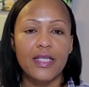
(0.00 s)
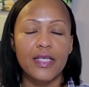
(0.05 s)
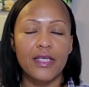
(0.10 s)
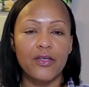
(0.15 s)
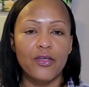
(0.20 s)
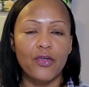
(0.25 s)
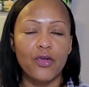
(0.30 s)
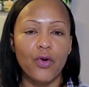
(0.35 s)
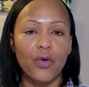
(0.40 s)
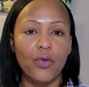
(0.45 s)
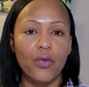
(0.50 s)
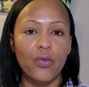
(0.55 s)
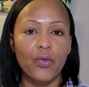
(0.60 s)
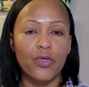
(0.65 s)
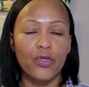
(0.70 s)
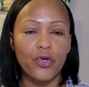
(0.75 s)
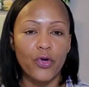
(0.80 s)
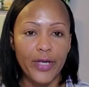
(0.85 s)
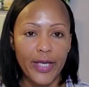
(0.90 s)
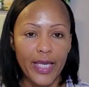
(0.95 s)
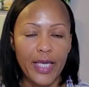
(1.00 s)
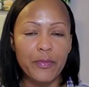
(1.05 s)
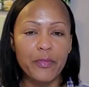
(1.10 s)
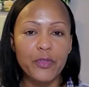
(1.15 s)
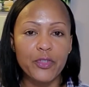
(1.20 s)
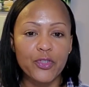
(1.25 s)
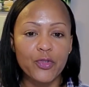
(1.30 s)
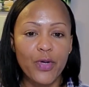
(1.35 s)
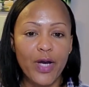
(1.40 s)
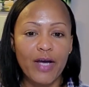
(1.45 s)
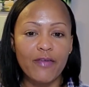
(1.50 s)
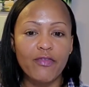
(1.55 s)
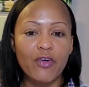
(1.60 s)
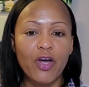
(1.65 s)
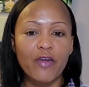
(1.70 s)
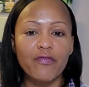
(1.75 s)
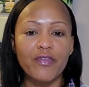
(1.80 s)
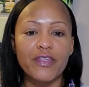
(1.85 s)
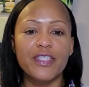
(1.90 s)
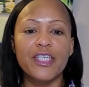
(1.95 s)
you know, you're able to have
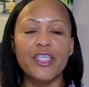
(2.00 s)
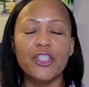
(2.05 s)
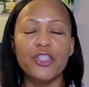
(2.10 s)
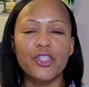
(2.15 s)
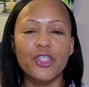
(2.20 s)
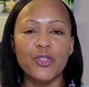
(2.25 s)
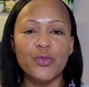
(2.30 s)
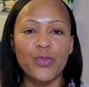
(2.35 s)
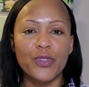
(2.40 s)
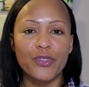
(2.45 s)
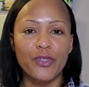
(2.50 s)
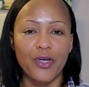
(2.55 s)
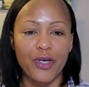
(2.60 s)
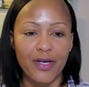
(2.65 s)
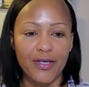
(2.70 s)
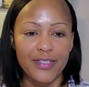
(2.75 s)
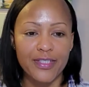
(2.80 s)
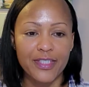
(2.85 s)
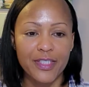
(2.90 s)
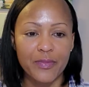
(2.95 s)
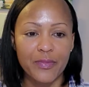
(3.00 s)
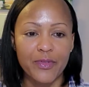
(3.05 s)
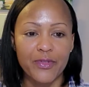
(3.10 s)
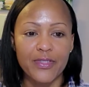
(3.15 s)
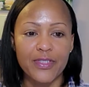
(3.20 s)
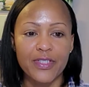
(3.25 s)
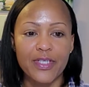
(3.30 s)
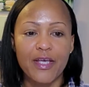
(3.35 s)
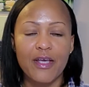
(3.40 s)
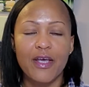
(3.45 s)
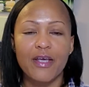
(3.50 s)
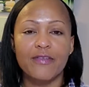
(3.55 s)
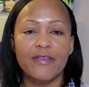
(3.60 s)
conversations with your customers.